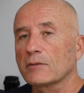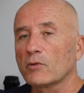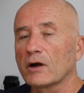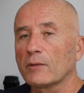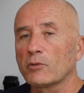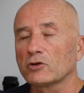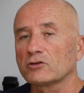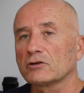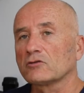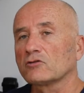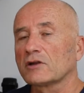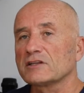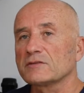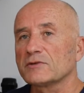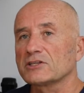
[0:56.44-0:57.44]
Where
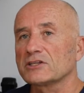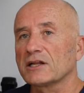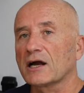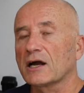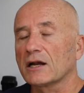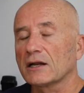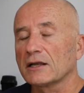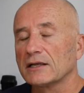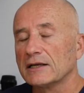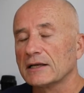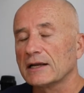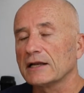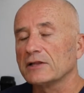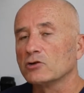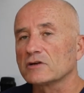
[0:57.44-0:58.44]
there are missing
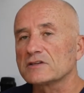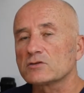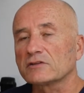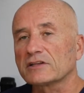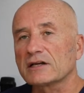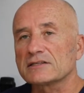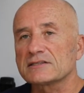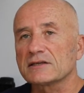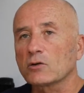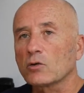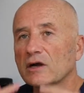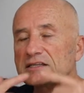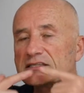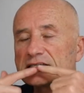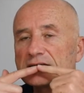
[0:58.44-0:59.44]
teeth, adjacent
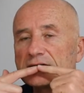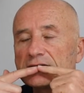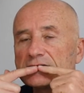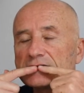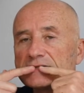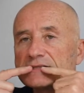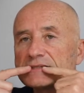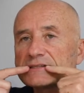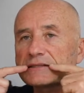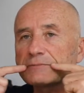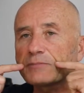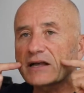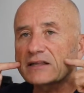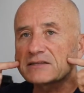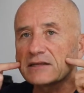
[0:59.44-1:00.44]
and opposing
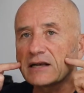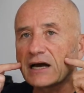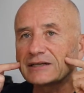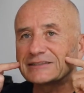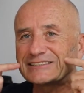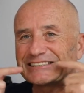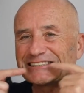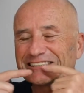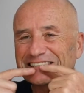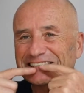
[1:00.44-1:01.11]
ones will organically